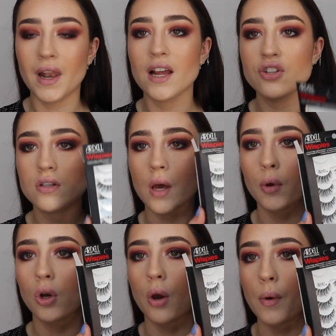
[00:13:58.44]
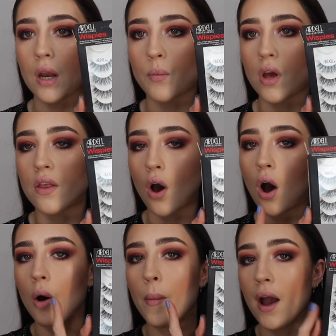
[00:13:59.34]
the lashes that I'm going to go in with
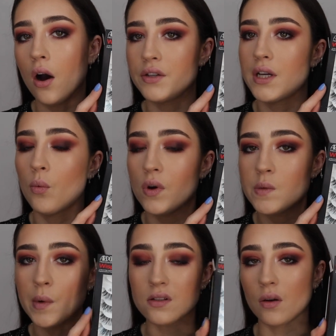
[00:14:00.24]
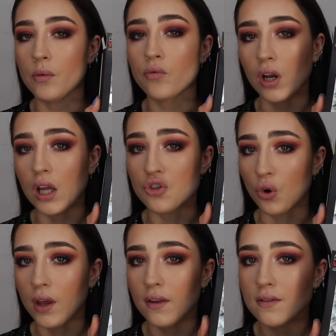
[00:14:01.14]
are my Ardell Wispies. I've been really
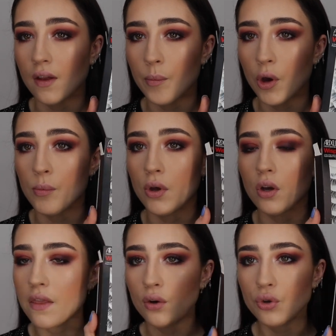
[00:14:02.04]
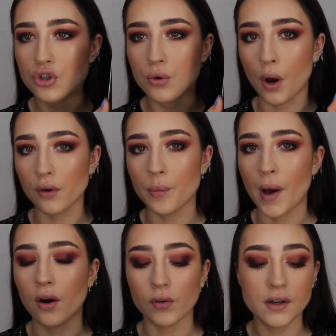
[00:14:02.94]
enjoying these at the moment. They're not too
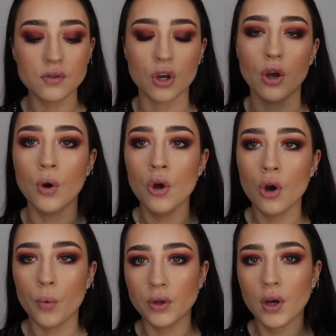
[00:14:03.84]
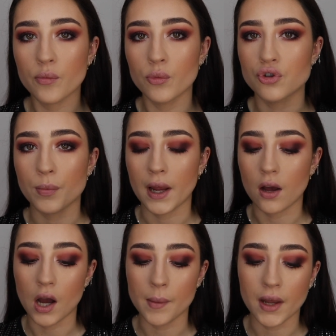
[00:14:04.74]
overpowering, so when more dramatic
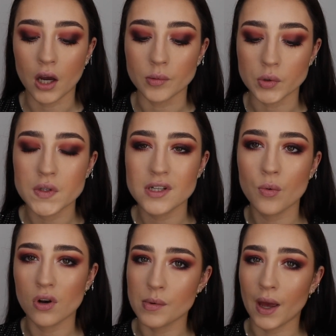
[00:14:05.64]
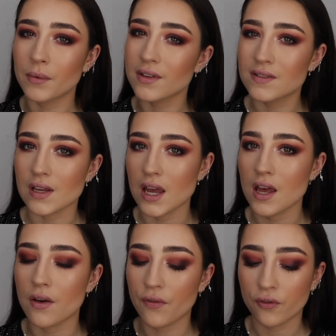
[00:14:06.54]
eye makeup, you still want to be able to see
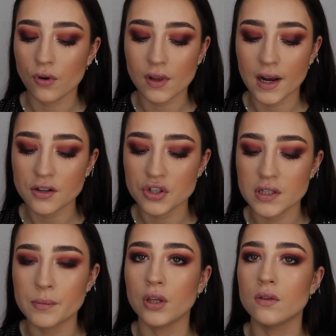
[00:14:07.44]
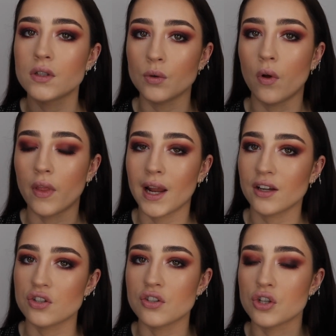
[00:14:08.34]
it through the lashes, but you still want the
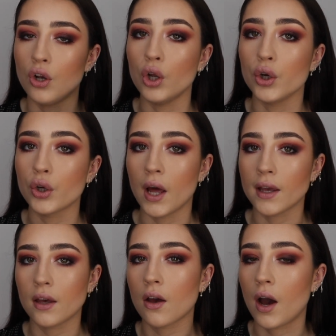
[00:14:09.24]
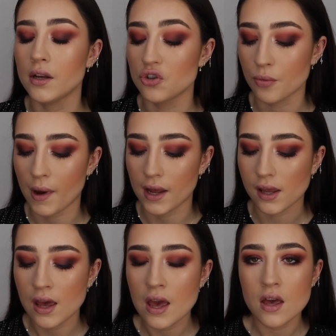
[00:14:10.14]
lashes to look like kind of
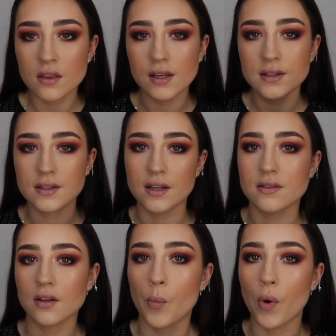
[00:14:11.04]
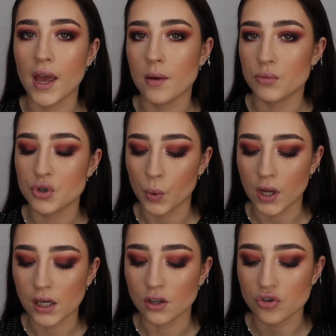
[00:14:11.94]
dramatic. These sit somewhere in
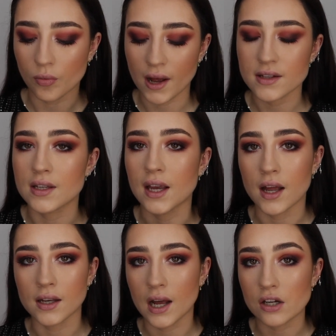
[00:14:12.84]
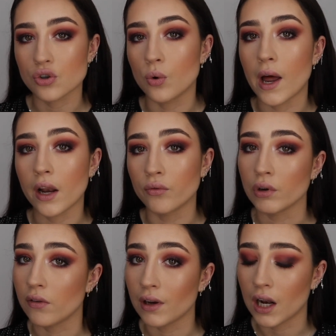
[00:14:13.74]
between dramatic and natural, and I
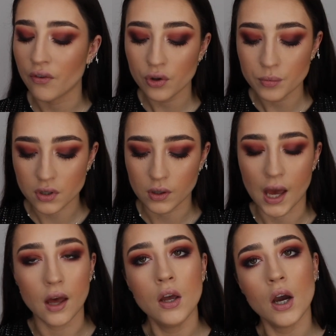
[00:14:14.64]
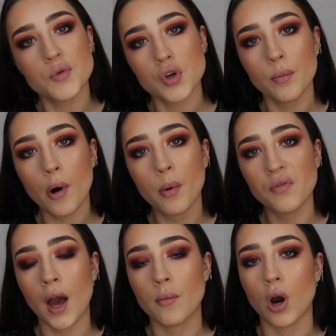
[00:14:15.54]
really, really love them. So yeah, I'm just going to pop
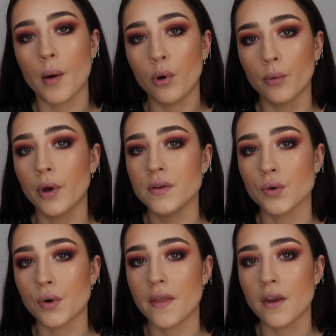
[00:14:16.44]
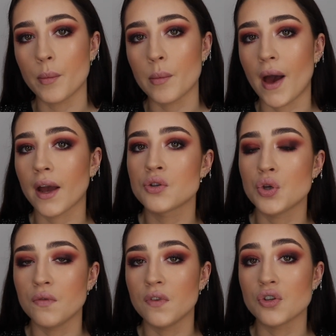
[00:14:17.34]
off camera and pop those on, and then I'll be back
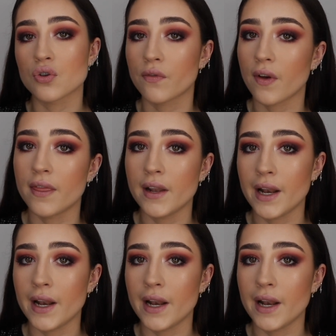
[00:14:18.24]
to finish off the